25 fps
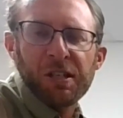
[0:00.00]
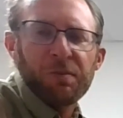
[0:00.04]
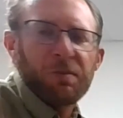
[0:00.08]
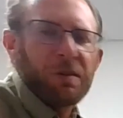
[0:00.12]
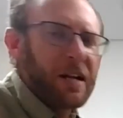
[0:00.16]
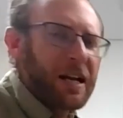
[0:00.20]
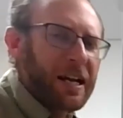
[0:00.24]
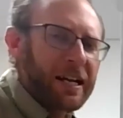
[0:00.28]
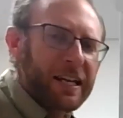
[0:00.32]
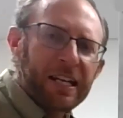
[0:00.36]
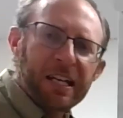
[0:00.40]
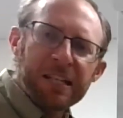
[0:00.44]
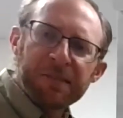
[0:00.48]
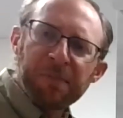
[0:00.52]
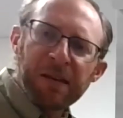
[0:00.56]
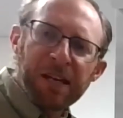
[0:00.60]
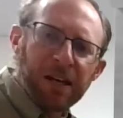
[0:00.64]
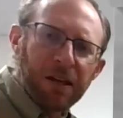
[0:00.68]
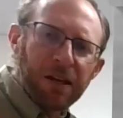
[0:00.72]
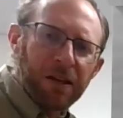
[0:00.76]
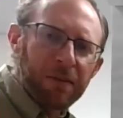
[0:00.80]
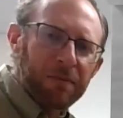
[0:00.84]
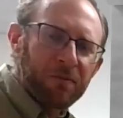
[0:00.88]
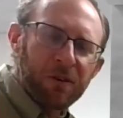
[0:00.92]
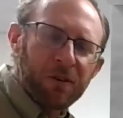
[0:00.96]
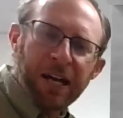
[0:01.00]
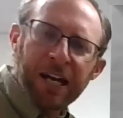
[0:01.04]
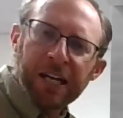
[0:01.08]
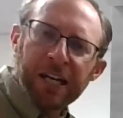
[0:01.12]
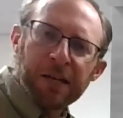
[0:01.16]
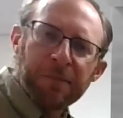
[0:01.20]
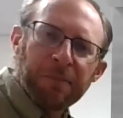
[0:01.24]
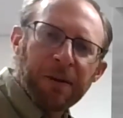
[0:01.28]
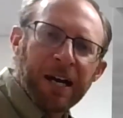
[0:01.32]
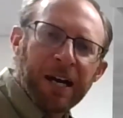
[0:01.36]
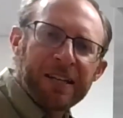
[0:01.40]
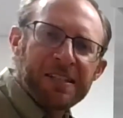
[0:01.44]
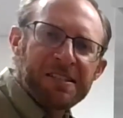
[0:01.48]
We're not going to
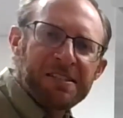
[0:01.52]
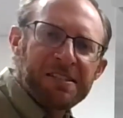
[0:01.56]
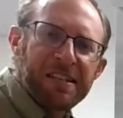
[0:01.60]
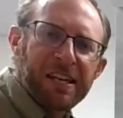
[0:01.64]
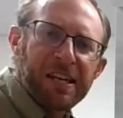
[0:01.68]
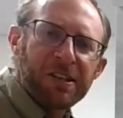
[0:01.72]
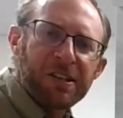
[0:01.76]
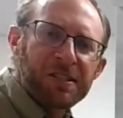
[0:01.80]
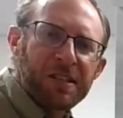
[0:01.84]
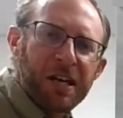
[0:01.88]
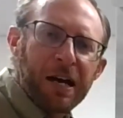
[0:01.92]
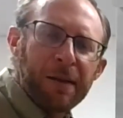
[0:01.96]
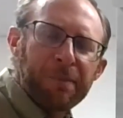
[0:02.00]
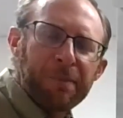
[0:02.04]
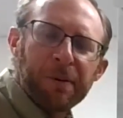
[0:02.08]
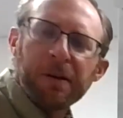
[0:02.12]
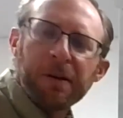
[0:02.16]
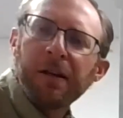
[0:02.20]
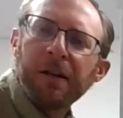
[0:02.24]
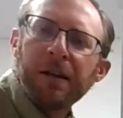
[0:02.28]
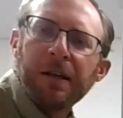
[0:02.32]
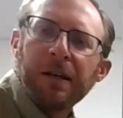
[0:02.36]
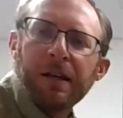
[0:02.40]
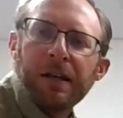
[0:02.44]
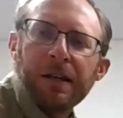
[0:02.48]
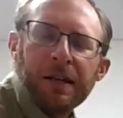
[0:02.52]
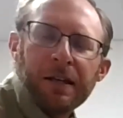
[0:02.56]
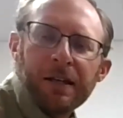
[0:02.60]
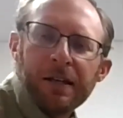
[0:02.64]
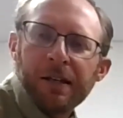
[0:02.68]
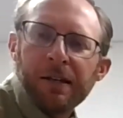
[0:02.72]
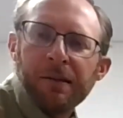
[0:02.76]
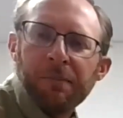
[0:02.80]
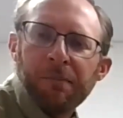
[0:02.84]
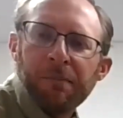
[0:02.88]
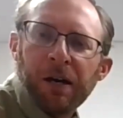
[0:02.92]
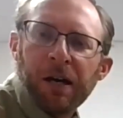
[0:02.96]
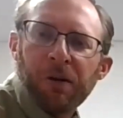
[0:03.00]
buy the sale topper,
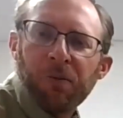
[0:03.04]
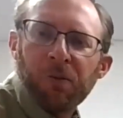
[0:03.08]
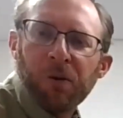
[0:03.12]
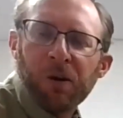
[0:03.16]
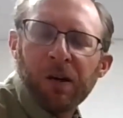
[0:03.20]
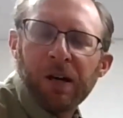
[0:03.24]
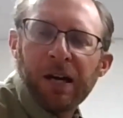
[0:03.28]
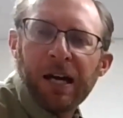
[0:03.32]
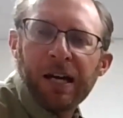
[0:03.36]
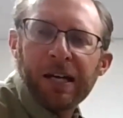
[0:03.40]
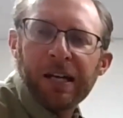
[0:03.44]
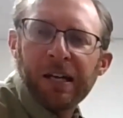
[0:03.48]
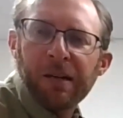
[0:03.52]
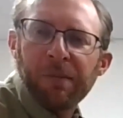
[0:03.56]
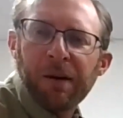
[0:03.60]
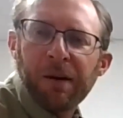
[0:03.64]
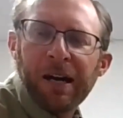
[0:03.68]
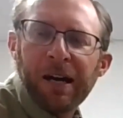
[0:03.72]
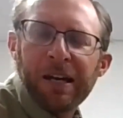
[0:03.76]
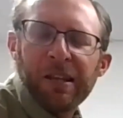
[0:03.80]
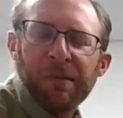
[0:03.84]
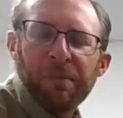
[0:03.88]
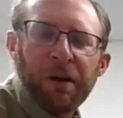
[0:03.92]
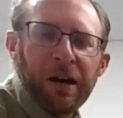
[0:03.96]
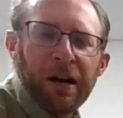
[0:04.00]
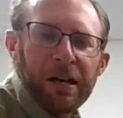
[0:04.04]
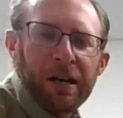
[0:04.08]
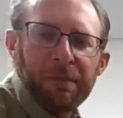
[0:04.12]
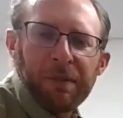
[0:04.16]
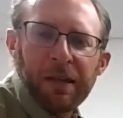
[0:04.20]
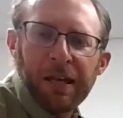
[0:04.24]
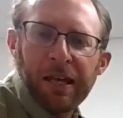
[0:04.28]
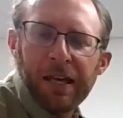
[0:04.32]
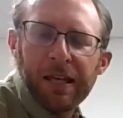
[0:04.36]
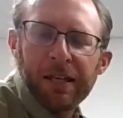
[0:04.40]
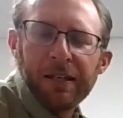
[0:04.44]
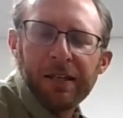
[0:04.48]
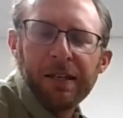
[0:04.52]
but we're not going to buy the bottom
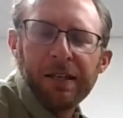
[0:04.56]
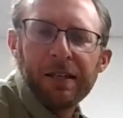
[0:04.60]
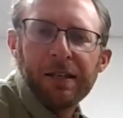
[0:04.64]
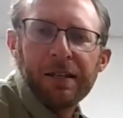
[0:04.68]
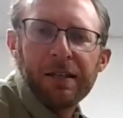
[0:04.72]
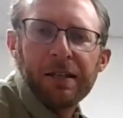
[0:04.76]
end.